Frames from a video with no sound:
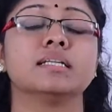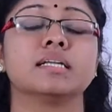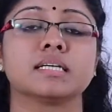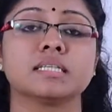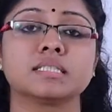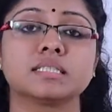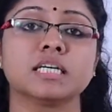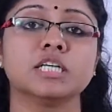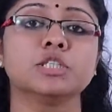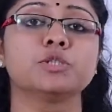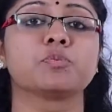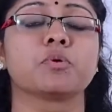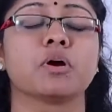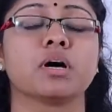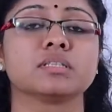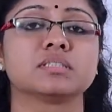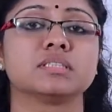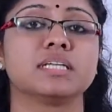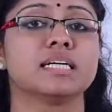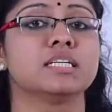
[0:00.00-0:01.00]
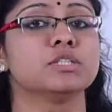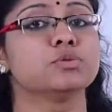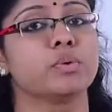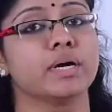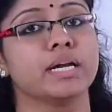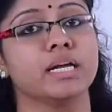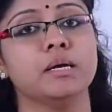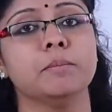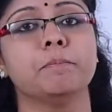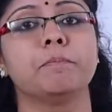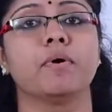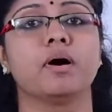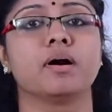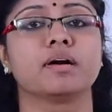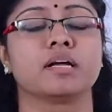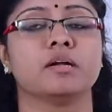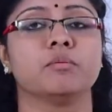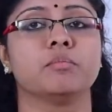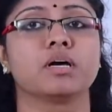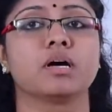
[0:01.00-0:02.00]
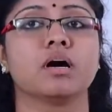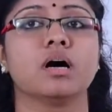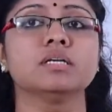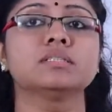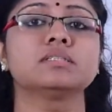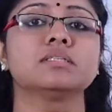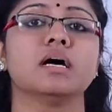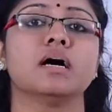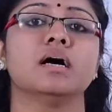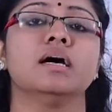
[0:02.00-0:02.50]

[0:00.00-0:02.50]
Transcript: research process. That is very important, because